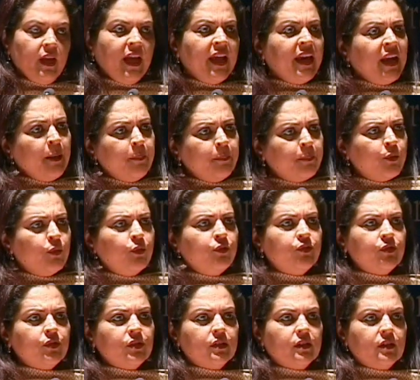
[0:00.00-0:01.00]
And
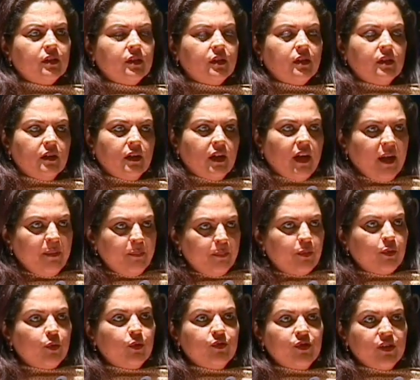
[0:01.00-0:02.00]
I
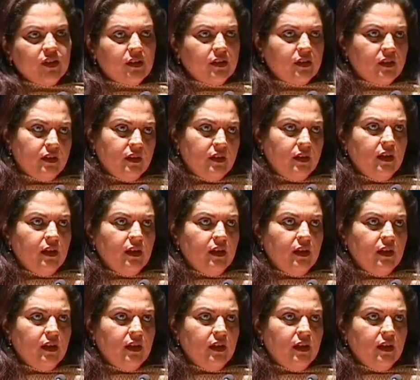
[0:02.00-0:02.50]
proved it.